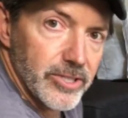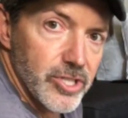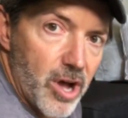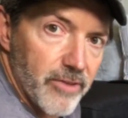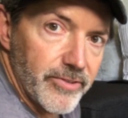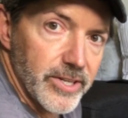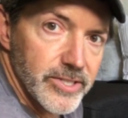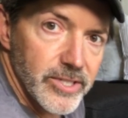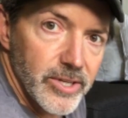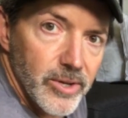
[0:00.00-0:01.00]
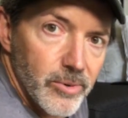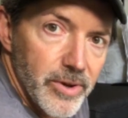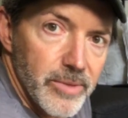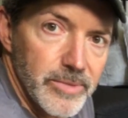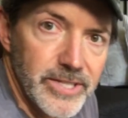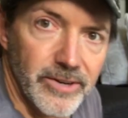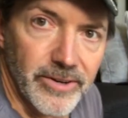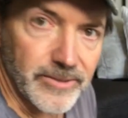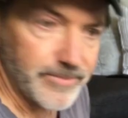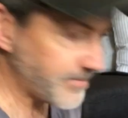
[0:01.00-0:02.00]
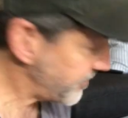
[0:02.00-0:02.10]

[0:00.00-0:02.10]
a little softness with the material.